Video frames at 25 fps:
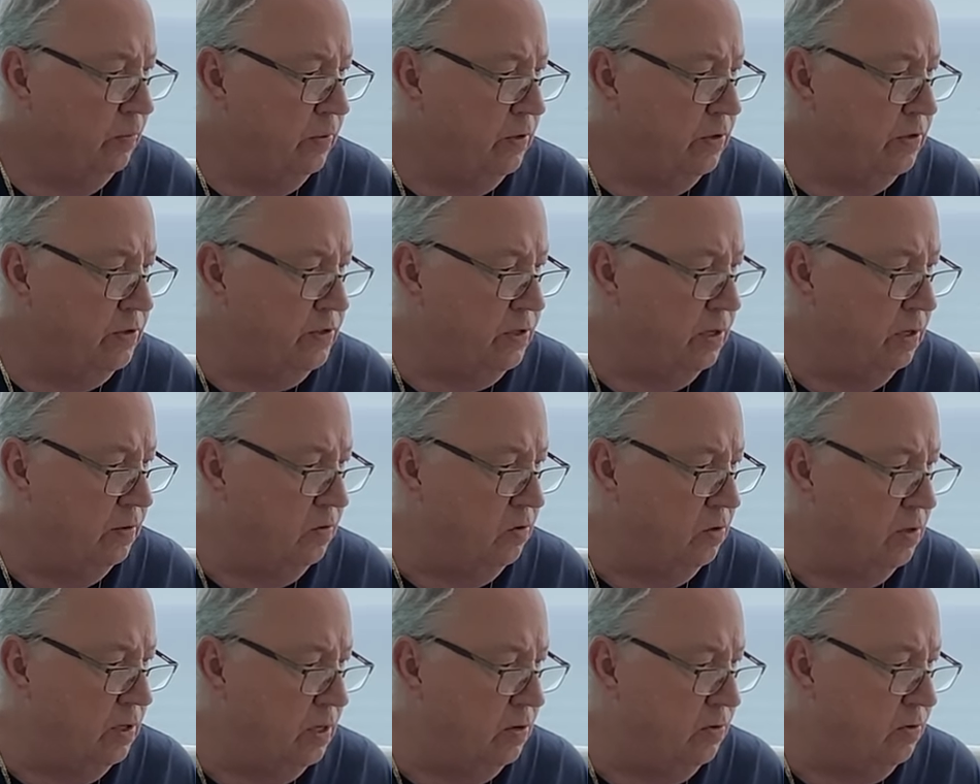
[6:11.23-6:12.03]

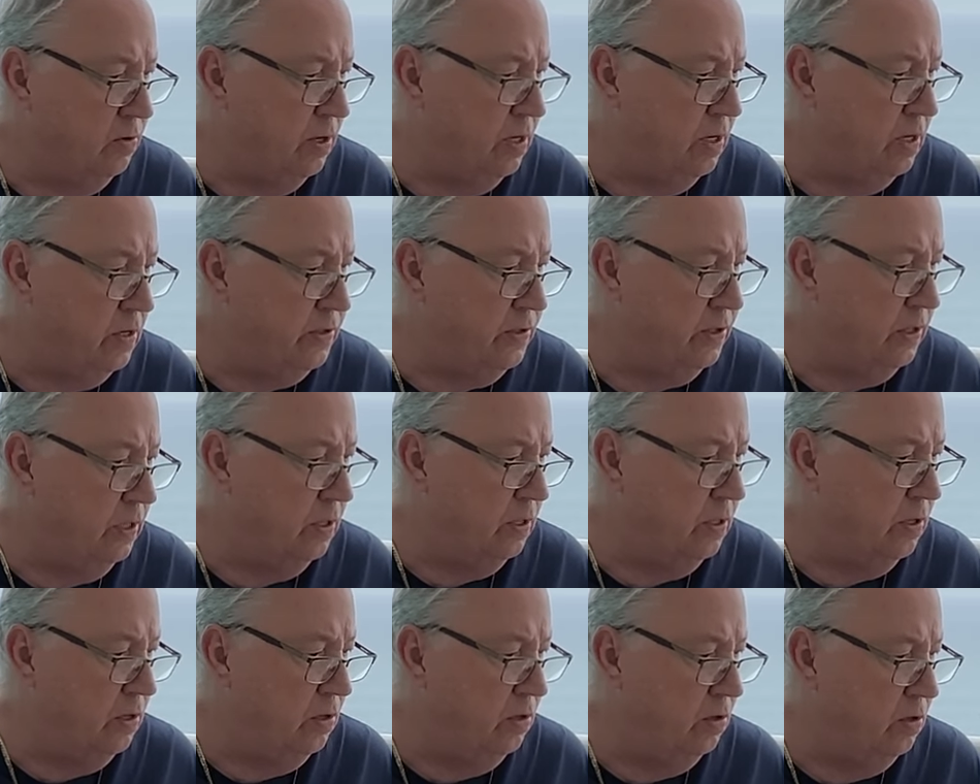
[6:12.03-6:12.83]
Civil unrest
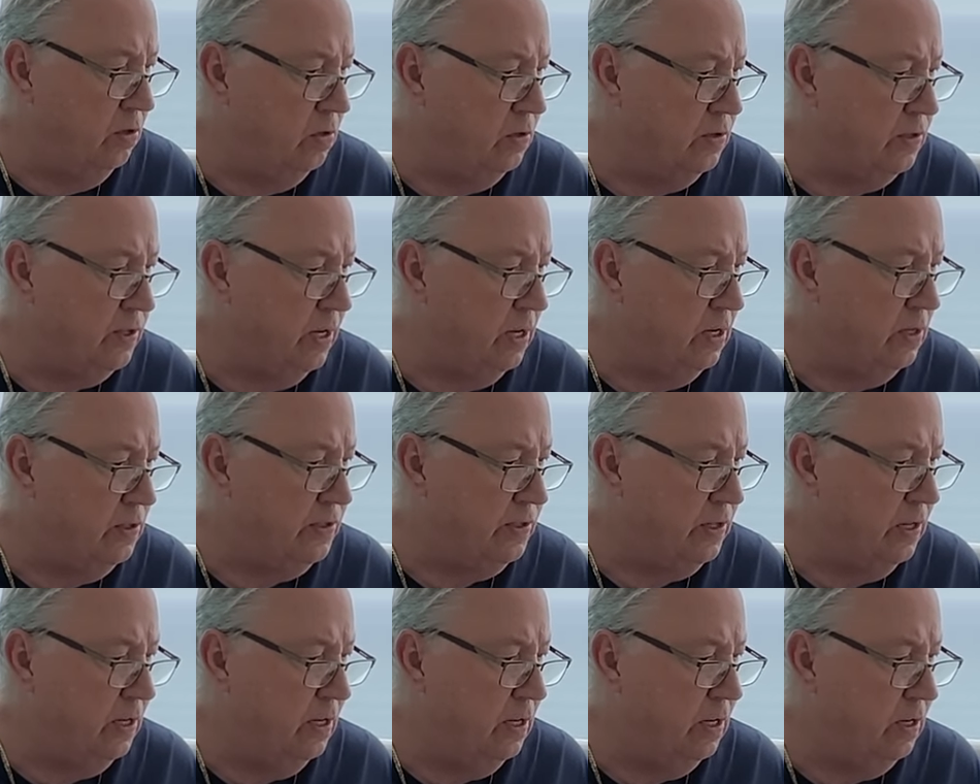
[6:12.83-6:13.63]
in the news, they
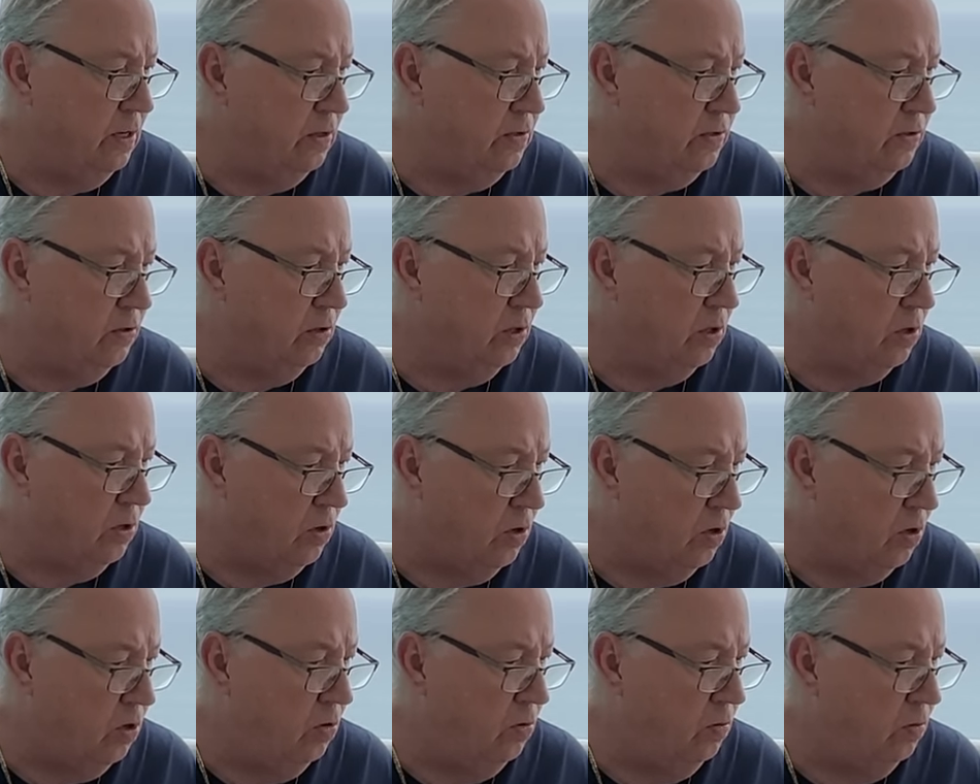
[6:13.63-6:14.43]
say to go
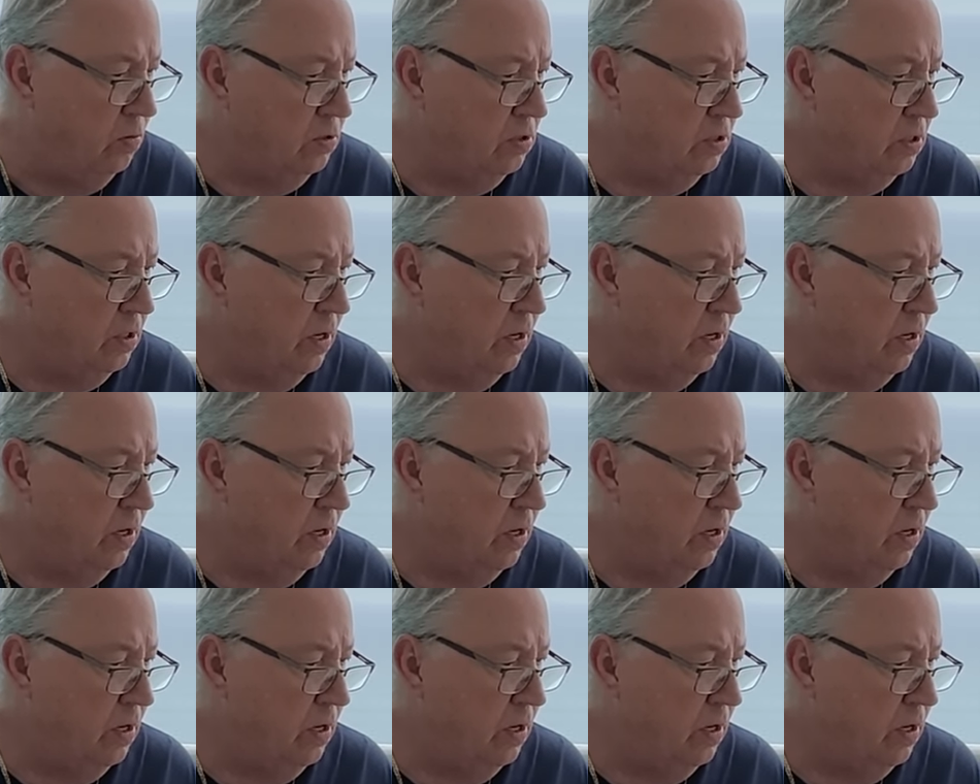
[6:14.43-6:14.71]
home